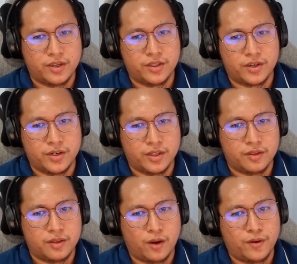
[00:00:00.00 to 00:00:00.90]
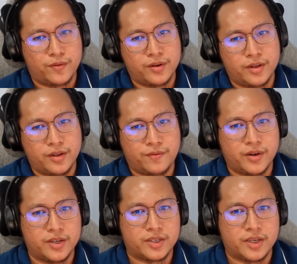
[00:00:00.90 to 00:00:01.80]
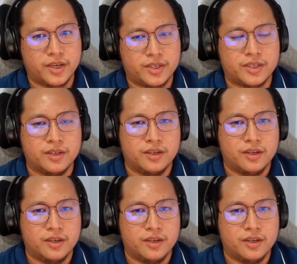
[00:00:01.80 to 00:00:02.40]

the internet. However, the difference is